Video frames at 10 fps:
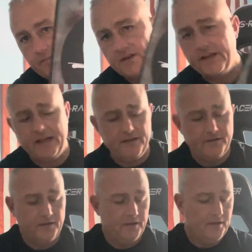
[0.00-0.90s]
Okay?
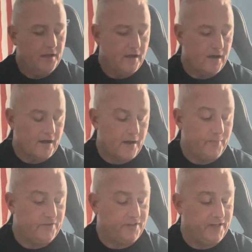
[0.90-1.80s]

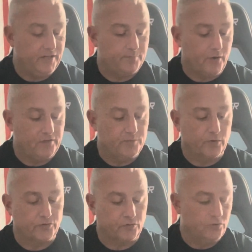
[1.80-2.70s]
You can see both these
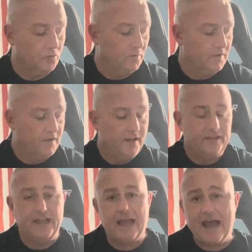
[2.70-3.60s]
books are cool.
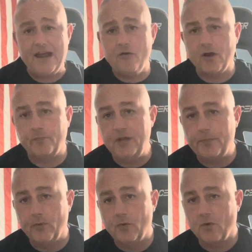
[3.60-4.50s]
The Anarch
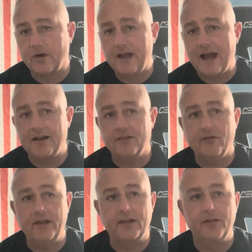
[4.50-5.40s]
people are kind of
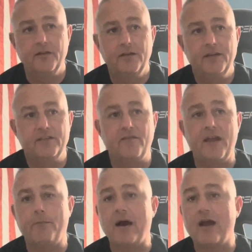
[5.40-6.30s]
like the
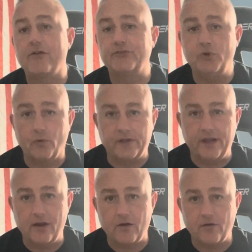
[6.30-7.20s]
vampires who don't
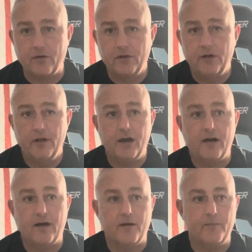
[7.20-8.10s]
care
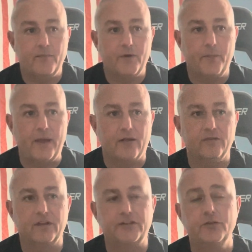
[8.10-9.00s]

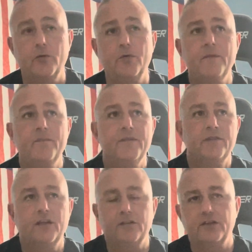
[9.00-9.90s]
about, like, so
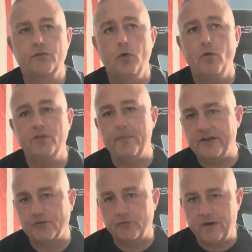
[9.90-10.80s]
it's called the
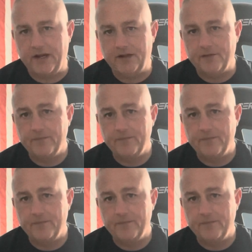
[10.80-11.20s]
Masquerade.